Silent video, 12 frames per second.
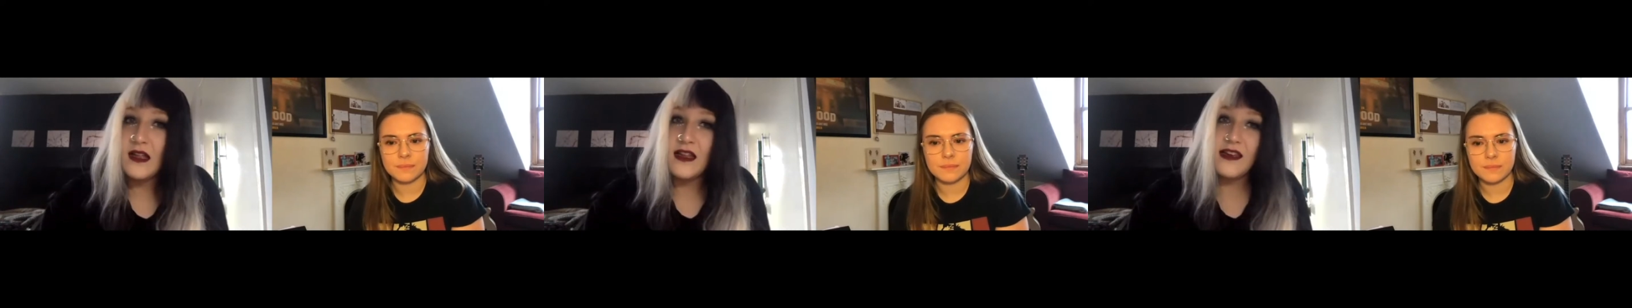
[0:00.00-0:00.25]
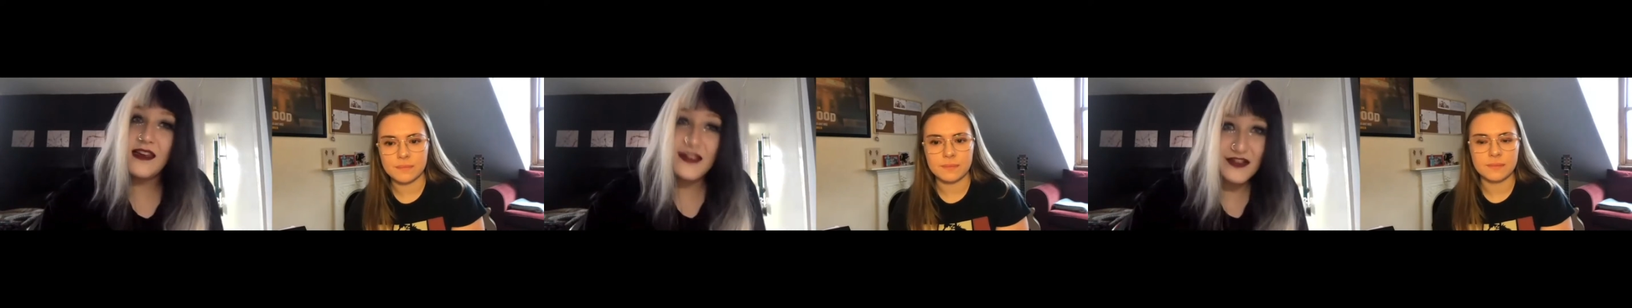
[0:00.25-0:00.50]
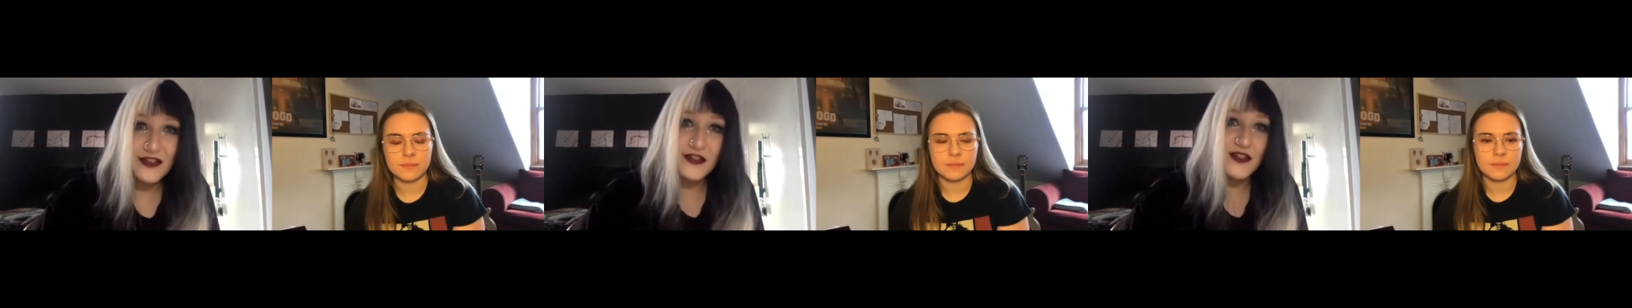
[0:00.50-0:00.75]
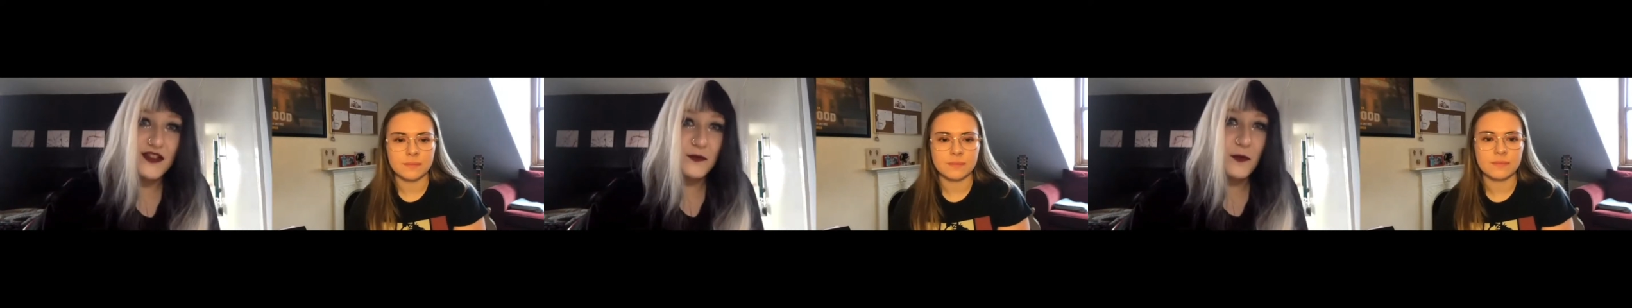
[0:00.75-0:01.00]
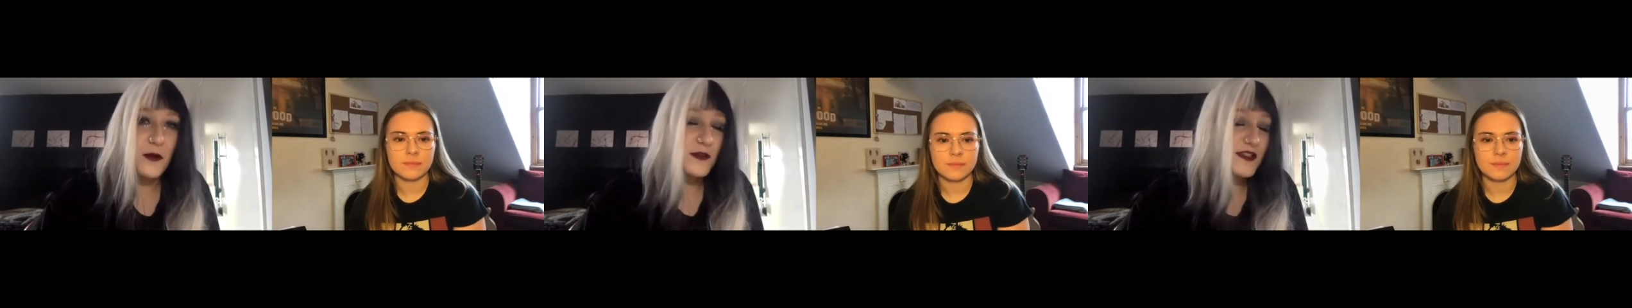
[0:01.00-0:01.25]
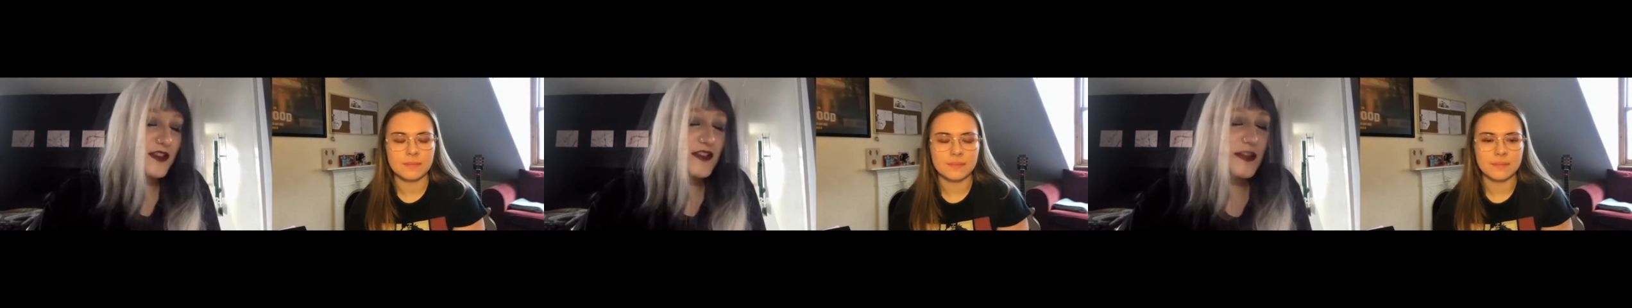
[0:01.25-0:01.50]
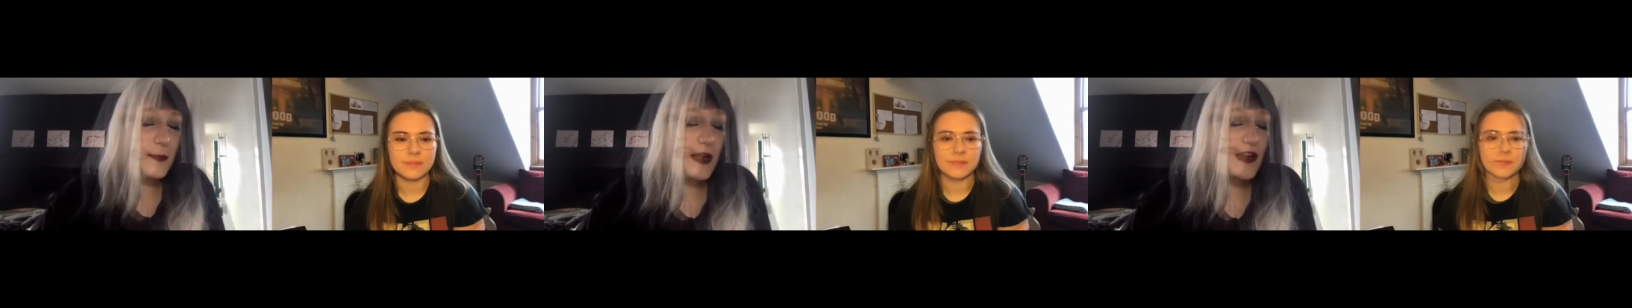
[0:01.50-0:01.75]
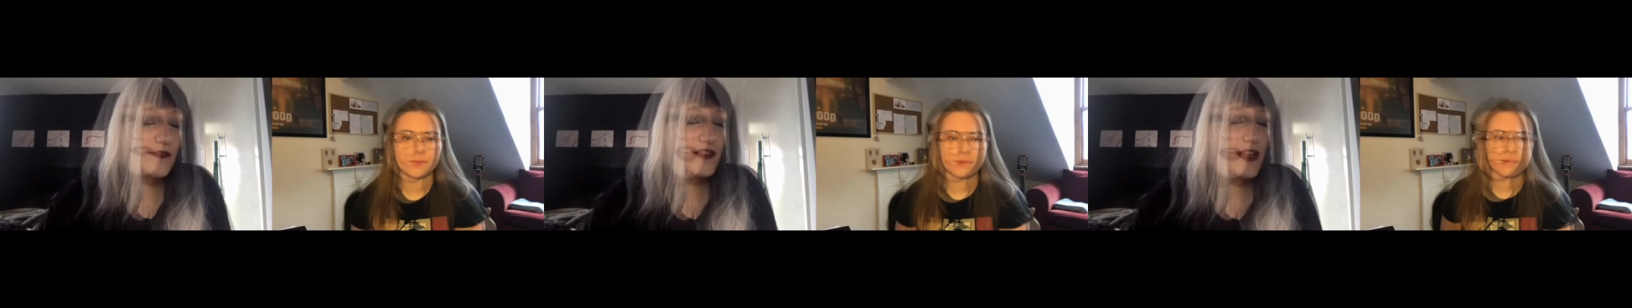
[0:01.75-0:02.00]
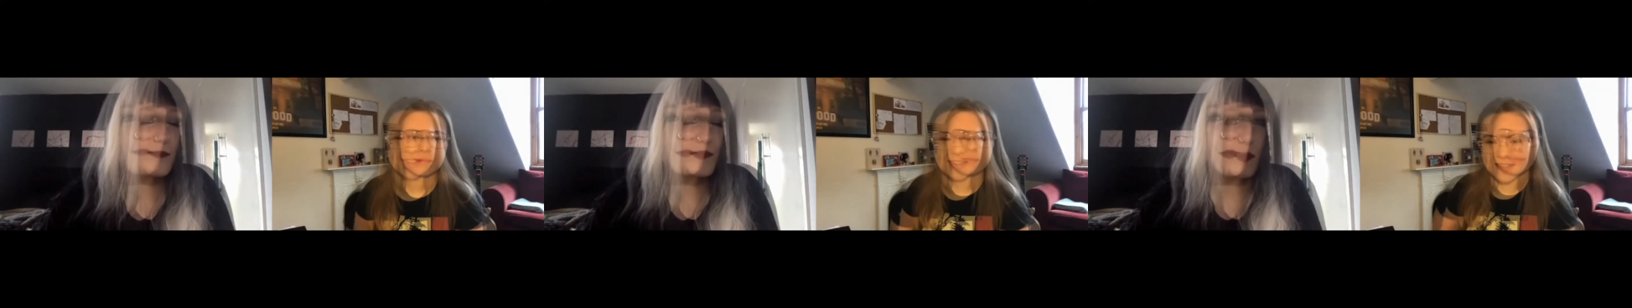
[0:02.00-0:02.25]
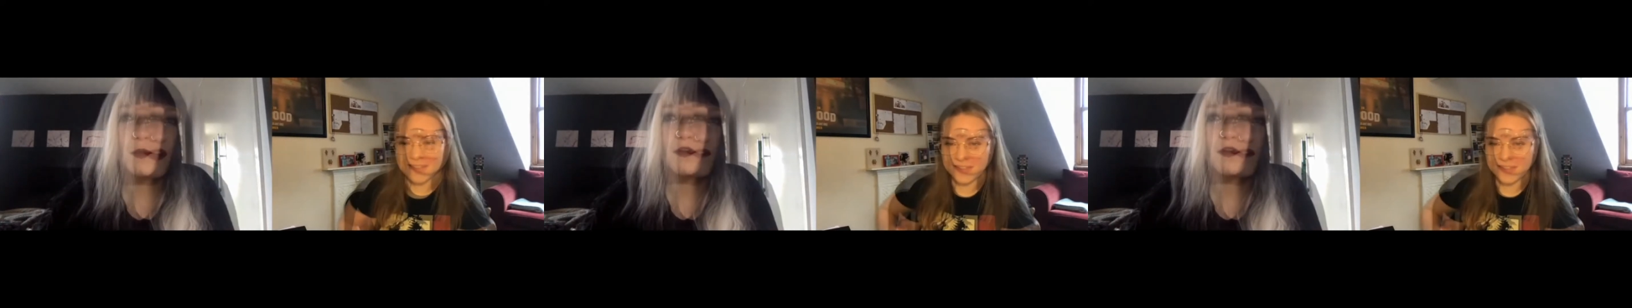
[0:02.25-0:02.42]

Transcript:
Speaker 1: listeners as well. It's like the amount of times where